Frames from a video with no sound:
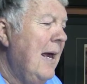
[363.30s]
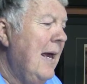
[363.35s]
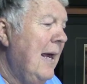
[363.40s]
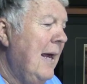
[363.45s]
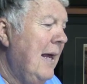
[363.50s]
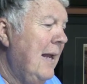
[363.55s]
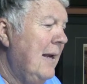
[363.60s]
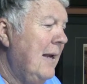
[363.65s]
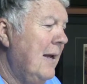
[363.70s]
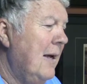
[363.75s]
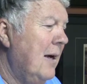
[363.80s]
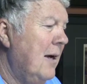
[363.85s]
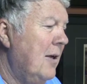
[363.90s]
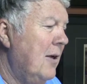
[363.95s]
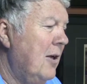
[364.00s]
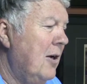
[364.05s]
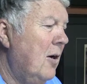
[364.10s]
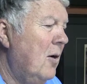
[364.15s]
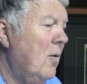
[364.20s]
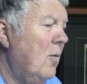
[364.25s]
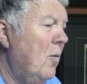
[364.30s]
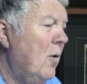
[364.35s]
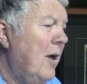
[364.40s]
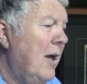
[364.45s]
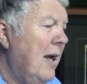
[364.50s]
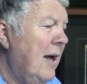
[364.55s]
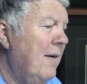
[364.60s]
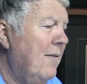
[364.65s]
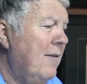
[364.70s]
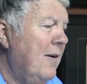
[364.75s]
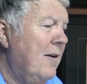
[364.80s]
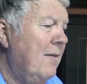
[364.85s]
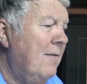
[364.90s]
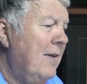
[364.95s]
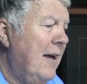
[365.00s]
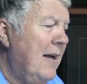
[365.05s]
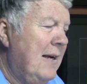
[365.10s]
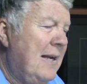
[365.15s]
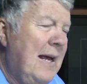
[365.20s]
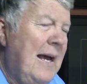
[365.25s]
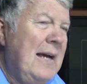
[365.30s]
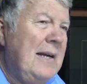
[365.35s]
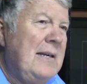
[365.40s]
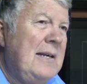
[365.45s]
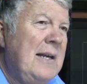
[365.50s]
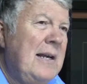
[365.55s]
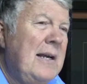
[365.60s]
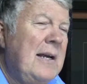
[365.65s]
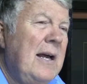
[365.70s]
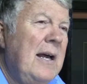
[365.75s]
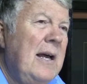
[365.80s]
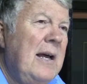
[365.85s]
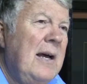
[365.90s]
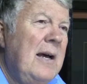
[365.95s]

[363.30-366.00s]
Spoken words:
And we have a fantastic,